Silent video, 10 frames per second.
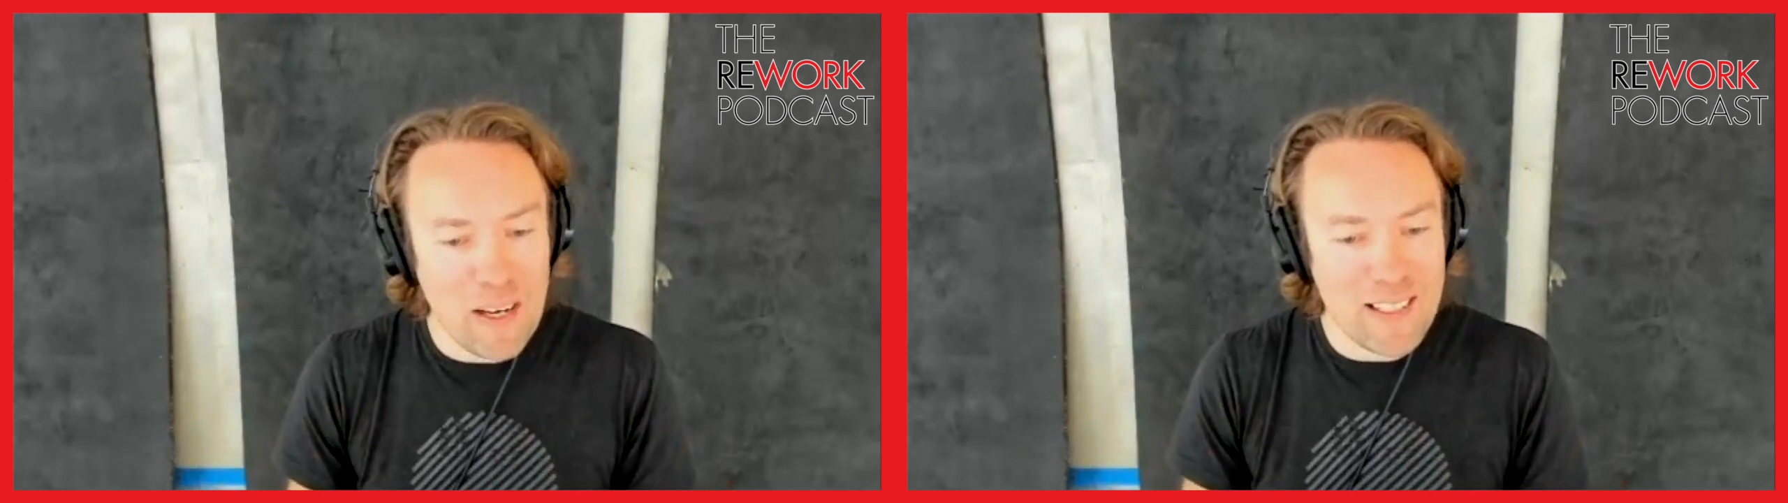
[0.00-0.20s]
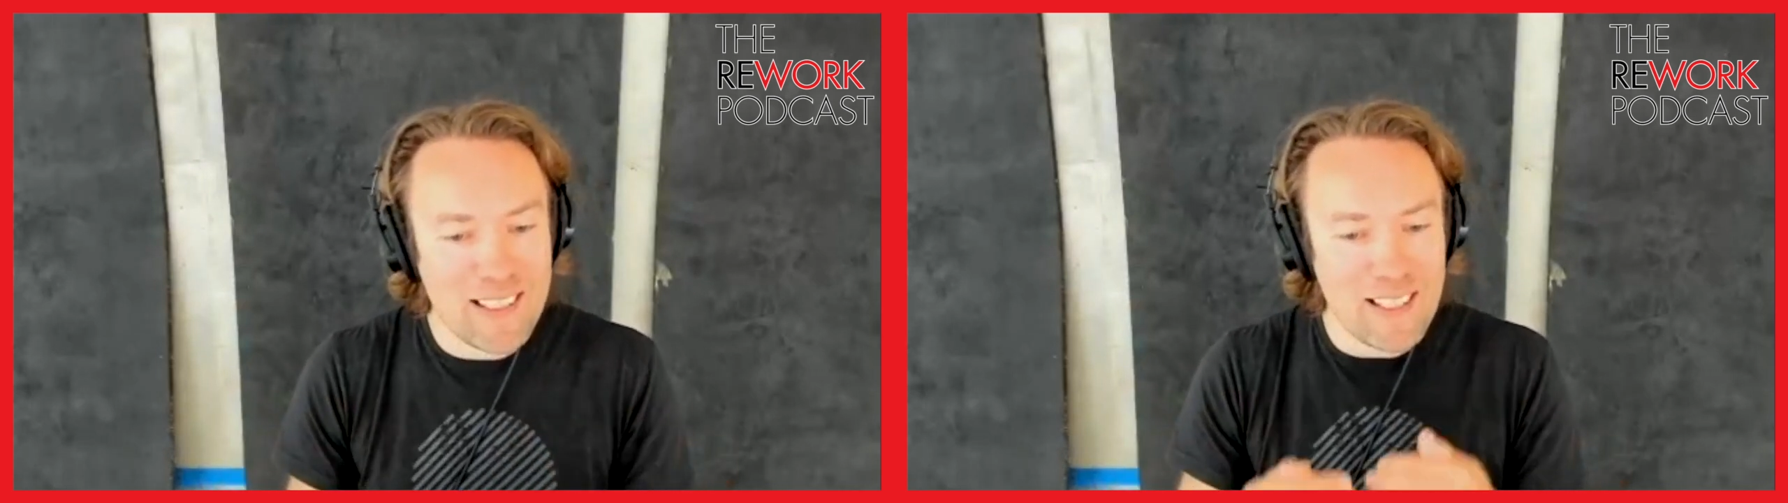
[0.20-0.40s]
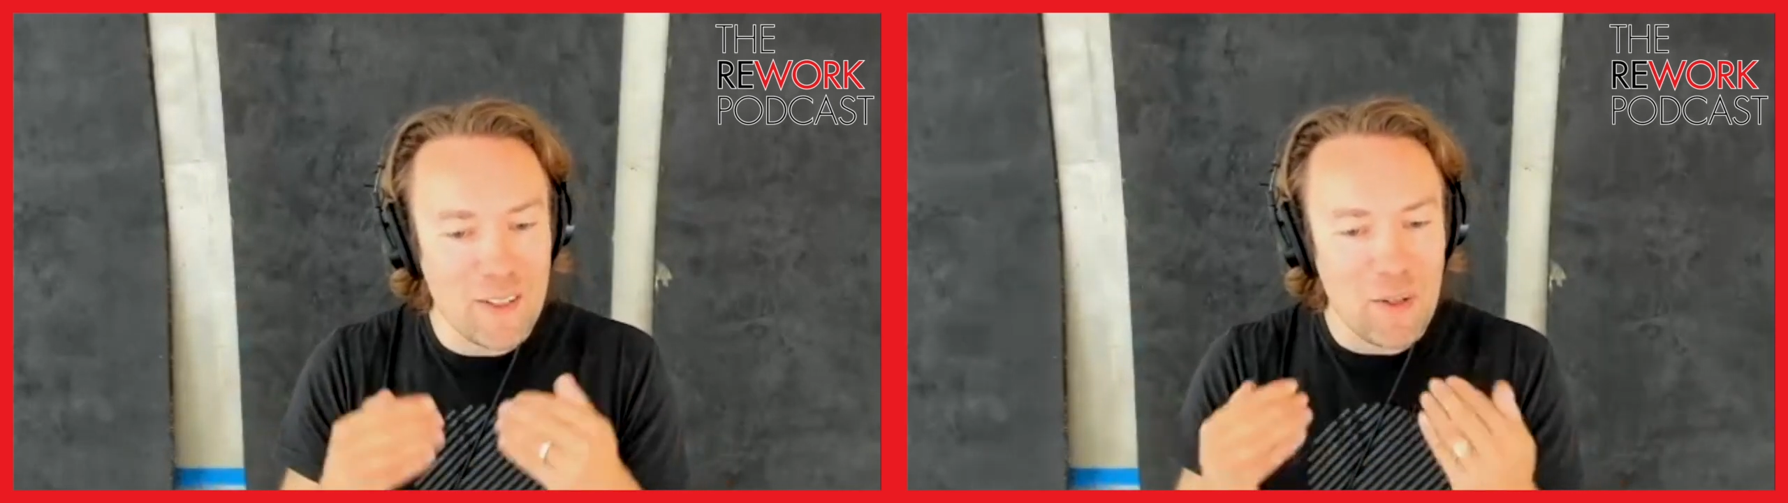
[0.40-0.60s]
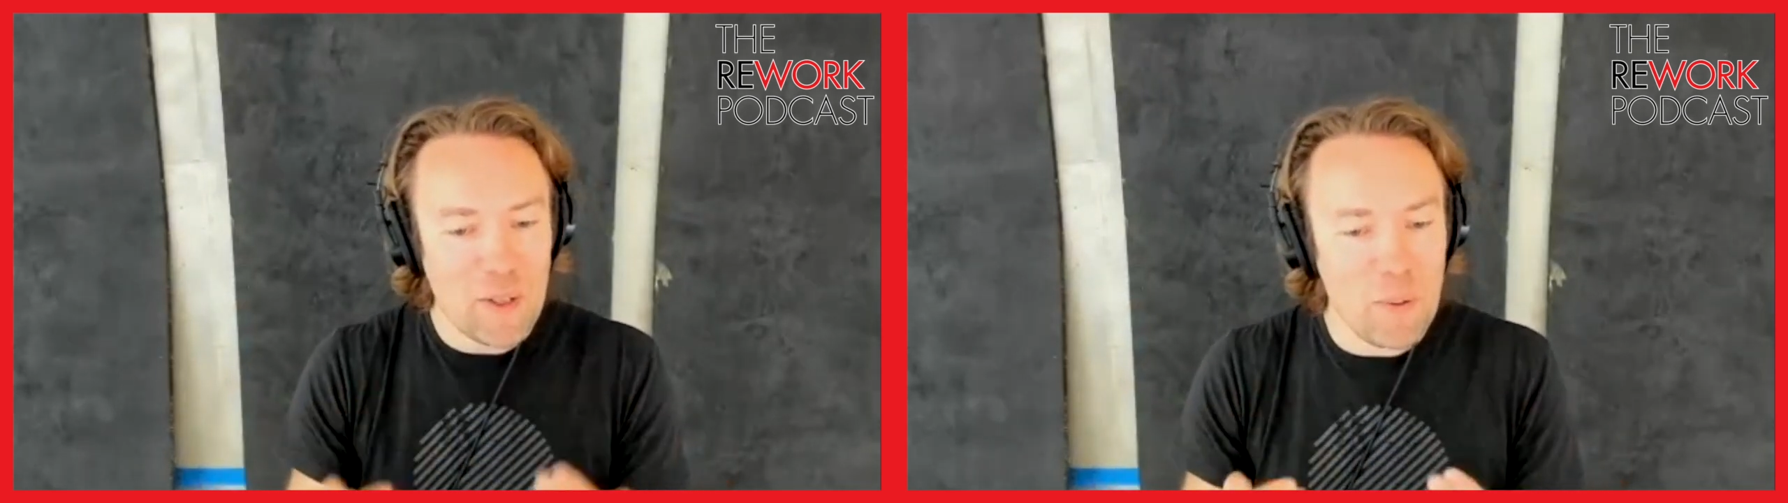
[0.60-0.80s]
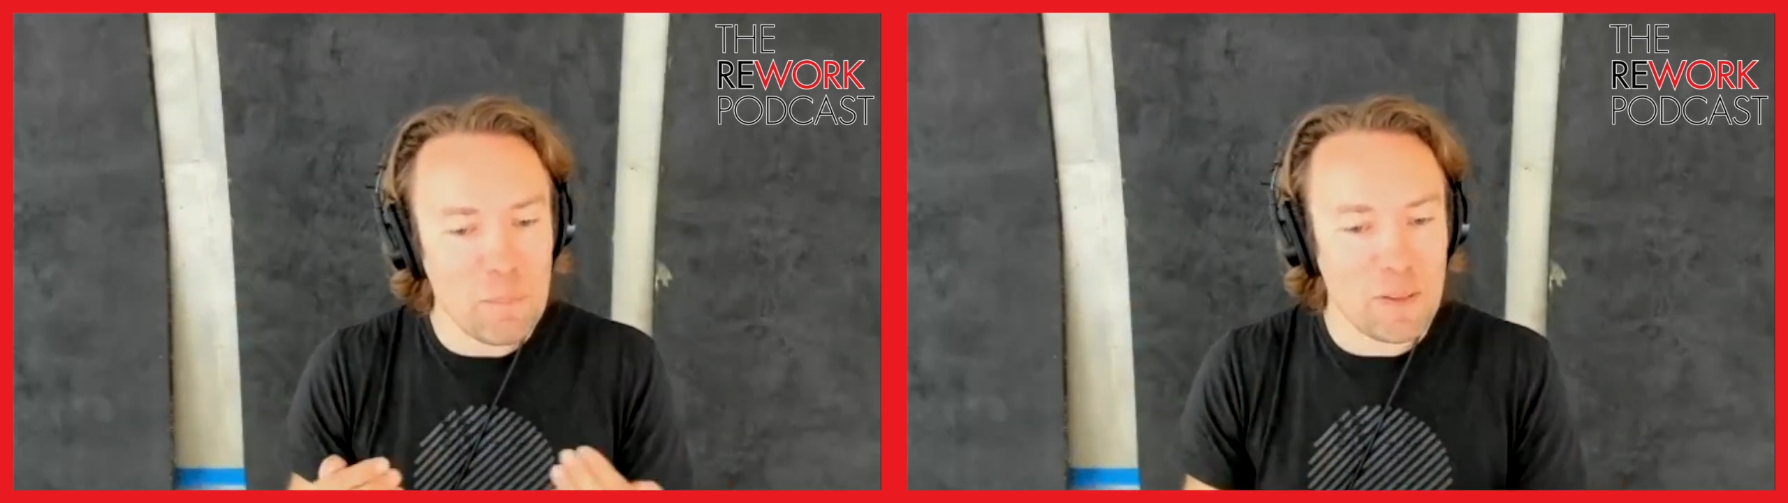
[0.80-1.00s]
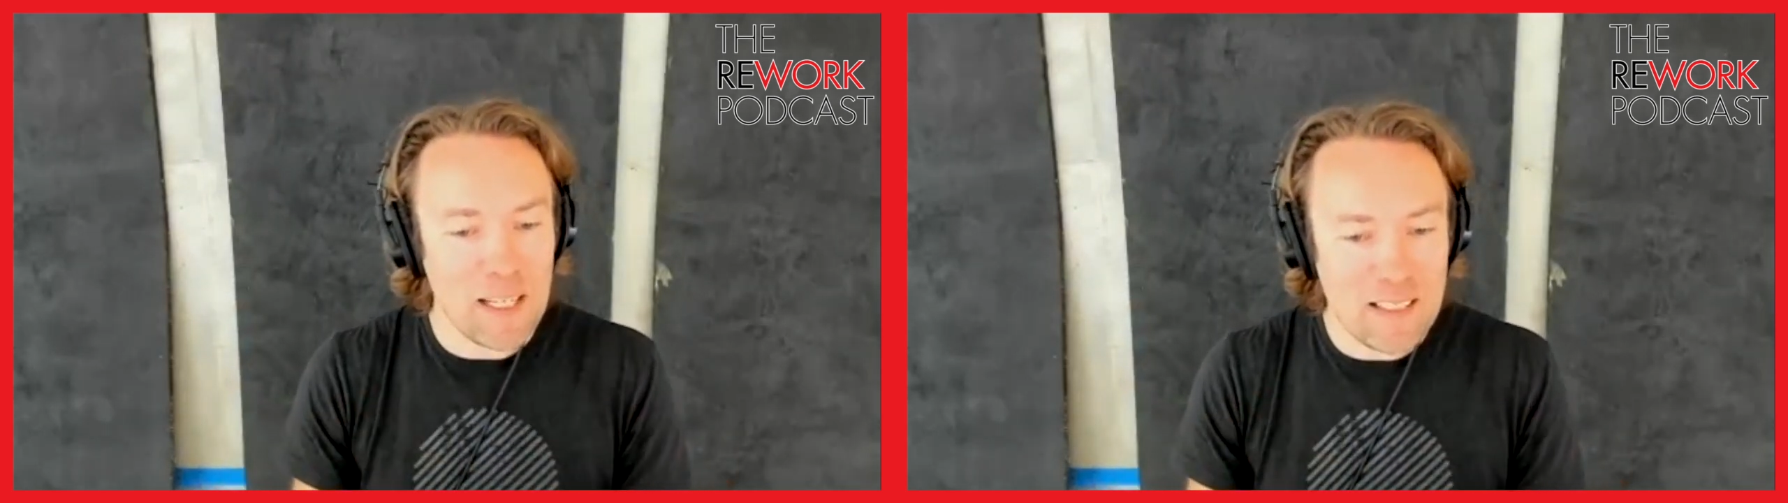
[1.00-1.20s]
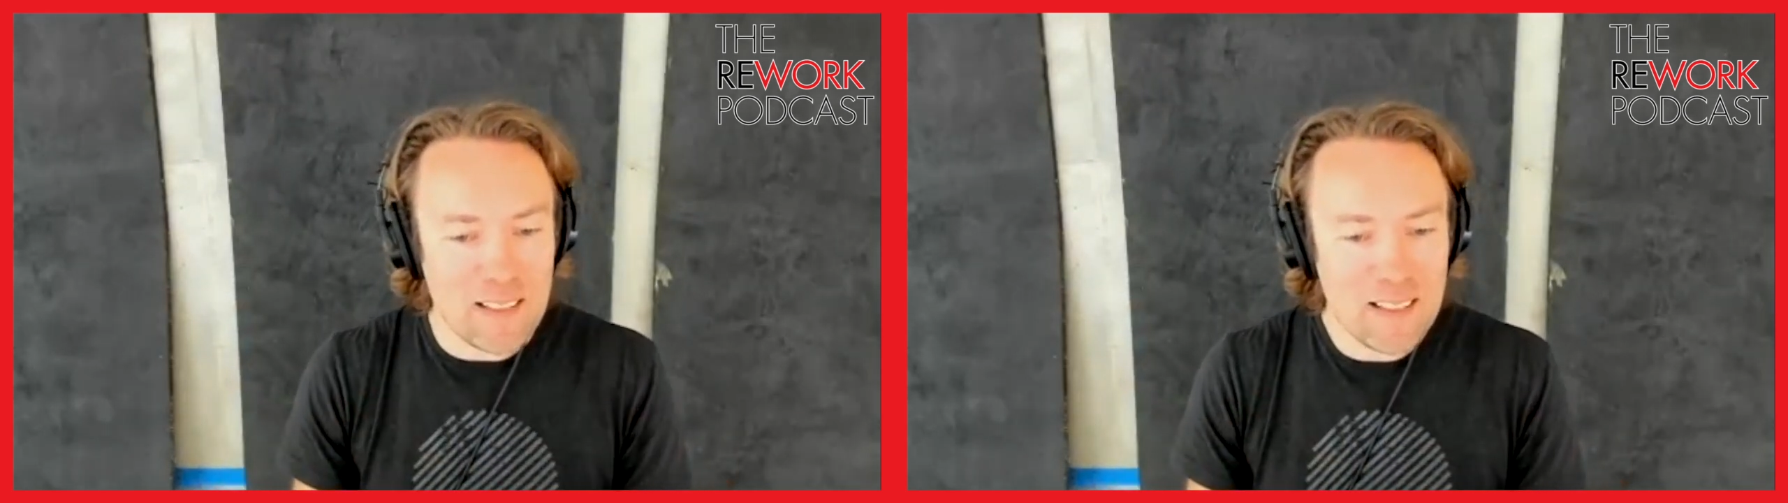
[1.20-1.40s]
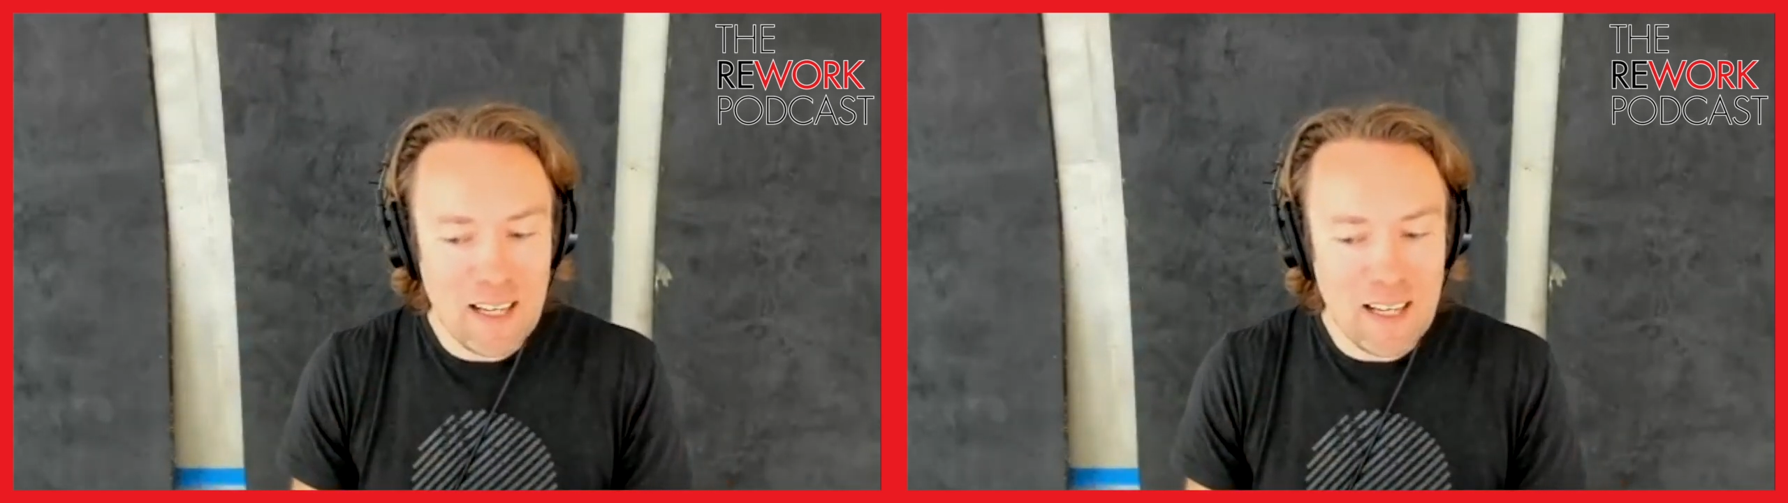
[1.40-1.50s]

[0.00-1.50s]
is that those complaints,